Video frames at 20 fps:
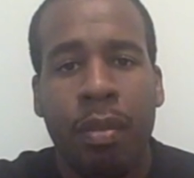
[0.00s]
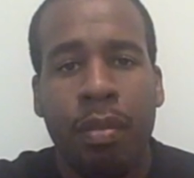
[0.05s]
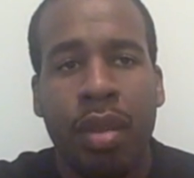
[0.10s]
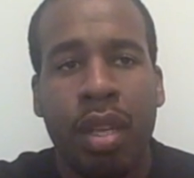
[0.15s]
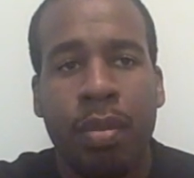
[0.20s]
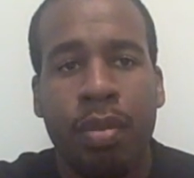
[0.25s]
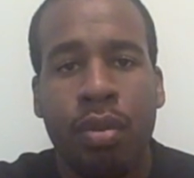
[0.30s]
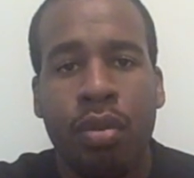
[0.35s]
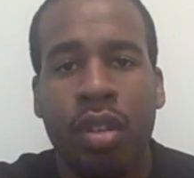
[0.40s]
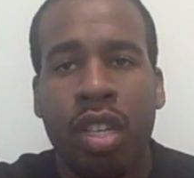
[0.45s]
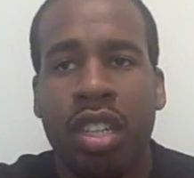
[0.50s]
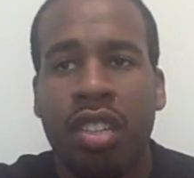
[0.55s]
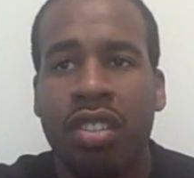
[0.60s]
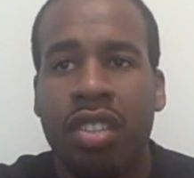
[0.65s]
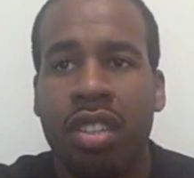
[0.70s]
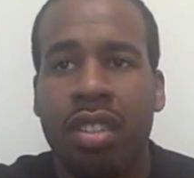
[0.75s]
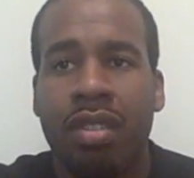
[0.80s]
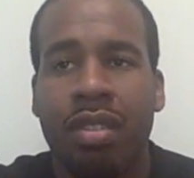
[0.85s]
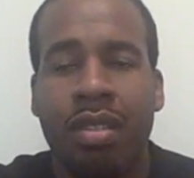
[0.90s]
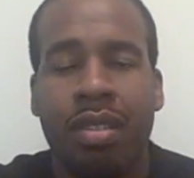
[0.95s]
people can
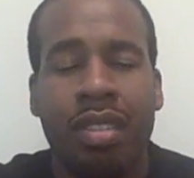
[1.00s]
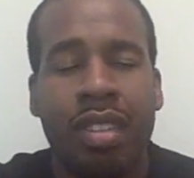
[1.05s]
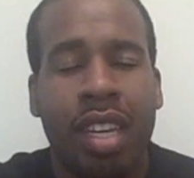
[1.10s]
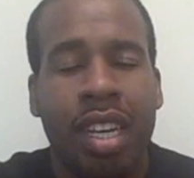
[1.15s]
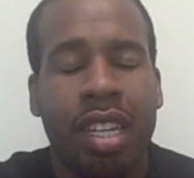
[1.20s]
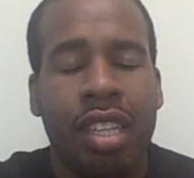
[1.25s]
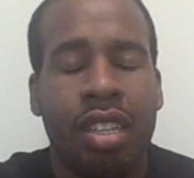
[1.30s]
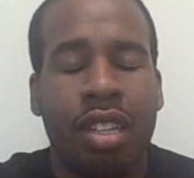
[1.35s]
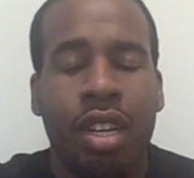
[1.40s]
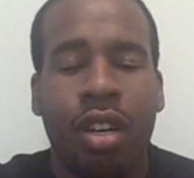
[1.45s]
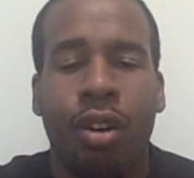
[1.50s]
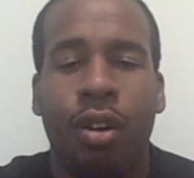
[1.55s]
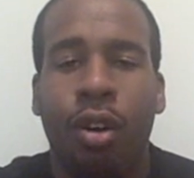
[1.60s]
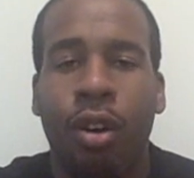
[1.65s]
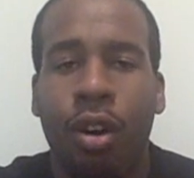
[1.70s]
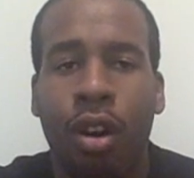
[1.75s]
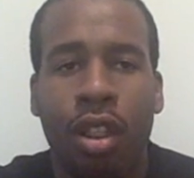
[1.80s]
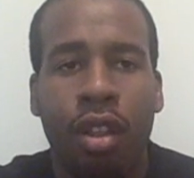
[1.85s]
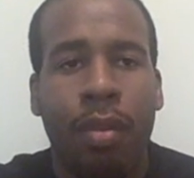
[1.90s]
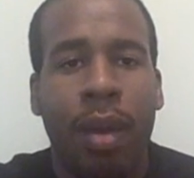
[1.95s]
just set you know
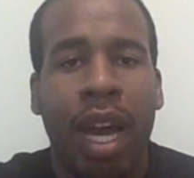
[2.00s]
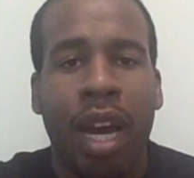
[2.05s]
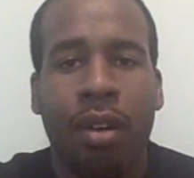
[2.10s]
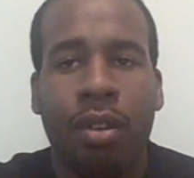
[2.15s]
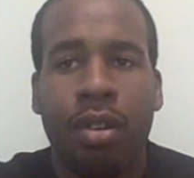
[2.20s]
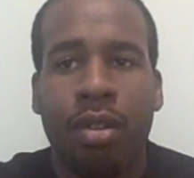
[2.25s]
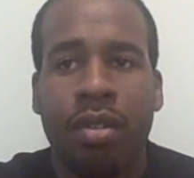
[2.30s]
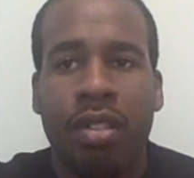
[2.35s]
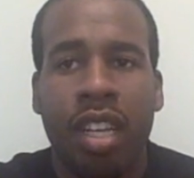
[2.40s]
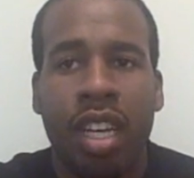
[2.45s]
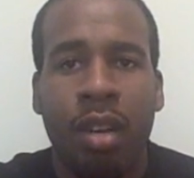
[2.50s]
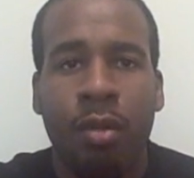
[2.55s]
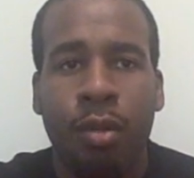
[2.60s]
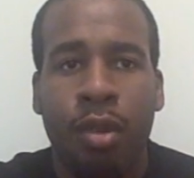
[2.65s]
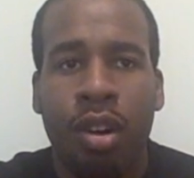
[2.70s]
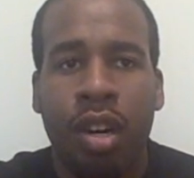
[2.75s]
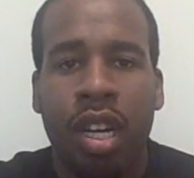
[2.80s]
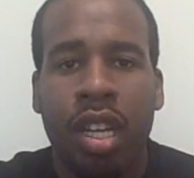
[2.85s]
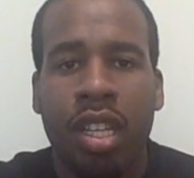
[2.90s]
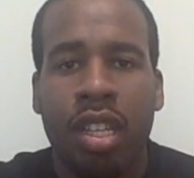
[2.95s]
all the back rows they
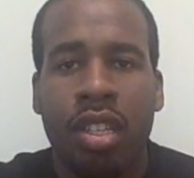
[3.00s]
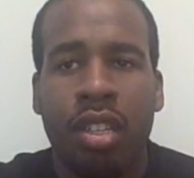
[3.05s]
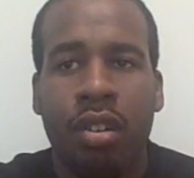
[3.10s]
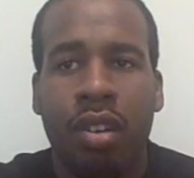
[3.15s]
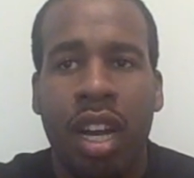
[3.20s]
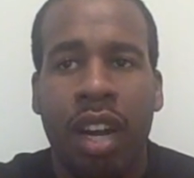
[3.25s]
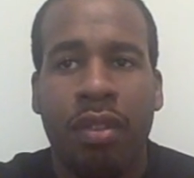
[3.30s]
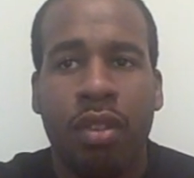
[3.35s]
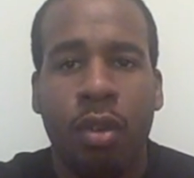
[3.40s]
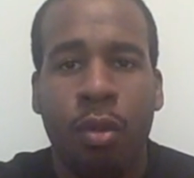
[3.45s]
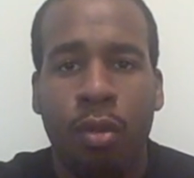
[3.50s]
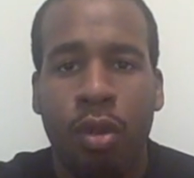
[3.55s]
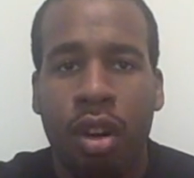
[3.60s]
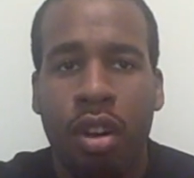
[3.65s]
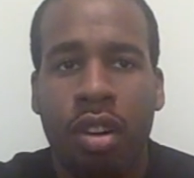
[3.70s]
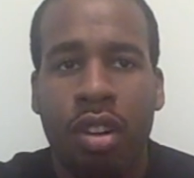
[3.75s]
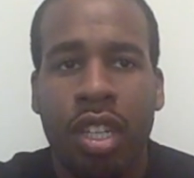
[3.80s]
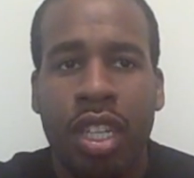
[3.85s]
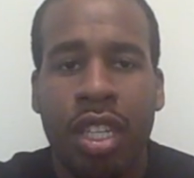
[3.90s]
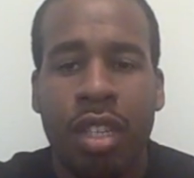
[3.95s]
want don't have to
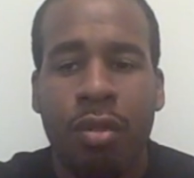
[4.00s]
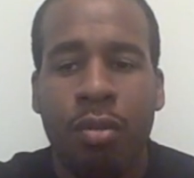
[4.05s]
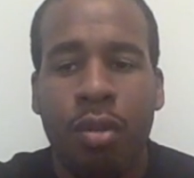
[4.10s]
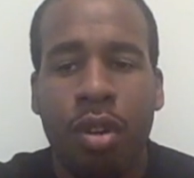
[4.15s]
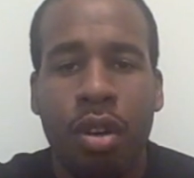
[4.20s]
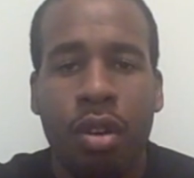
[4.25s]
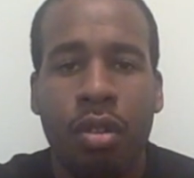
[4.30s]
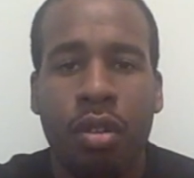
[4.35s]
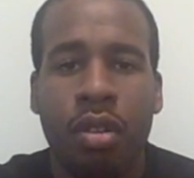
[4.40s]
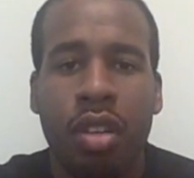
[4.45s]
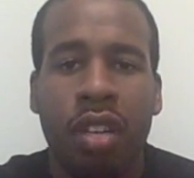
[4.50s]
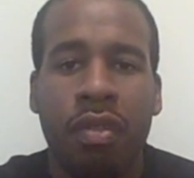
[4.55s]
worry well